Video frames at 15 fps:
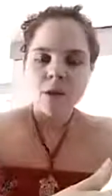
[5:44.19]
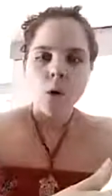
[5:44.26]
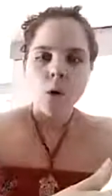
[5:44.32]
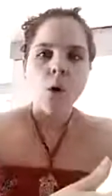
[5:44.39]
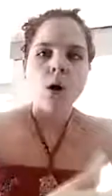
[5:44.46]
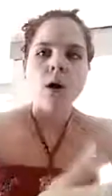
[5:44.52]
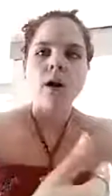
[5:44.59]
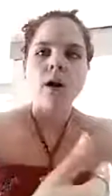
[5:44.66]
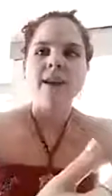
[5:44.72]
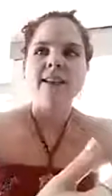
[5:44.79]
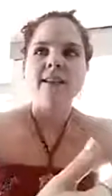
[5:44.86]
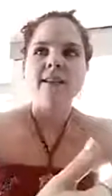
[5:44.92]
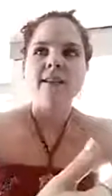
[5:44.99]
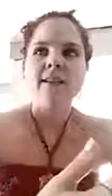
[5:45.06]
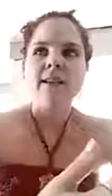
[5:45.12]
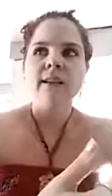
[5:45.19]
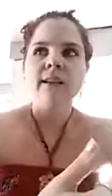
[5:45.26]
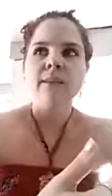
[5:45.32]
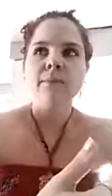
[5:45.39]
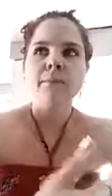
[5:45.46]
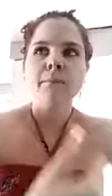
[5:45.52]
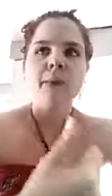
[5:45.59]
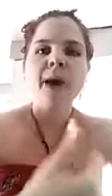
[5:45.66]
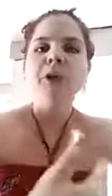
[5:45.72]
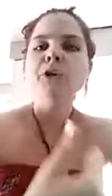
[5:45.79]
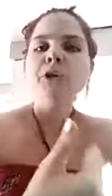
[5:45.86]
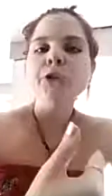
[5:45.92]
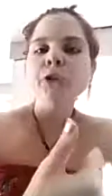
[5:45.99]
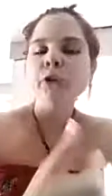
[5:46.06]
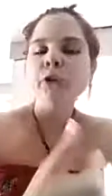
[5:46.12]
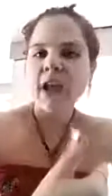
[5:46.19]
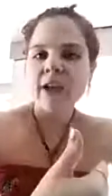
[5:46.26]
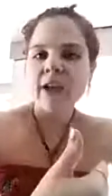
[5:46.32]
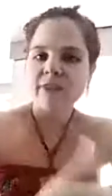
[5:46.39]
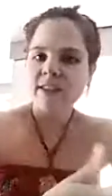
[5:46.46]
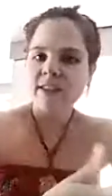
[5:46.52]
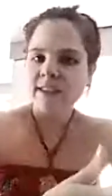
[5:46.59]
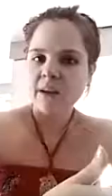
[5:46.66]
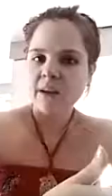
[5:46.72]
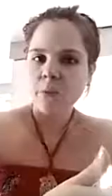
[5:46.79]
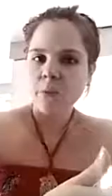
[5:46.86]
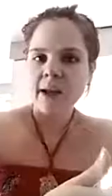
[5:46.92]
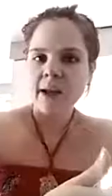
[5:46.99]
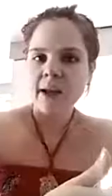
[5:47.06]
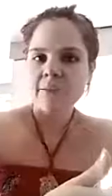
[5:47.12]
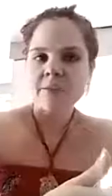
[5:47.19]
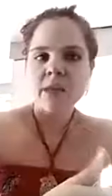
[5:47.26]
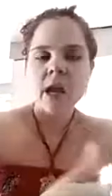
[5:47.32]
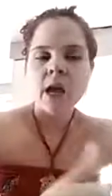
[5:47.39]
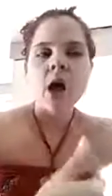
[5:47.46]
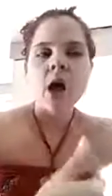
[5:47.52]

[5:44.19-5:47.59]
or it's bettered your life in some way,